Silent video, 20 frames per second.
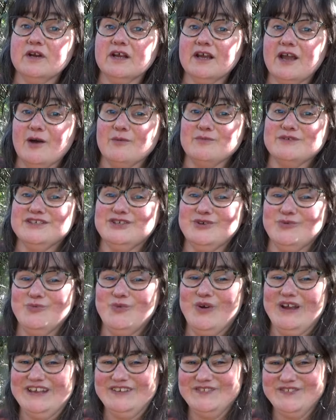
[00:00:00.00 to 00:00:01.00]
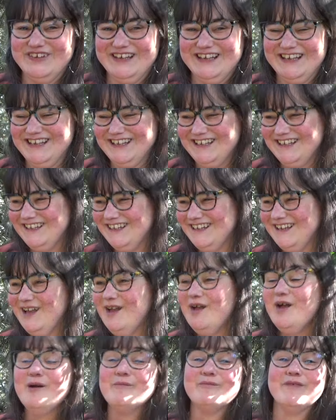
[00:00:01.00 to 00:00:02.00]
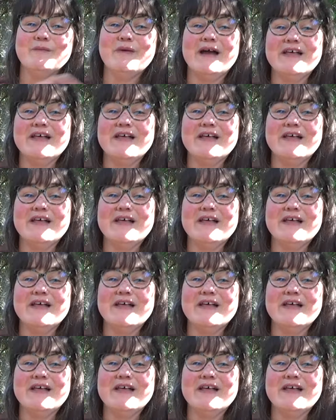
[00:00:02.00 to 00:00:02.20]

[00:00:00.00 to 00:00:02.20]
when it comes to weaving. My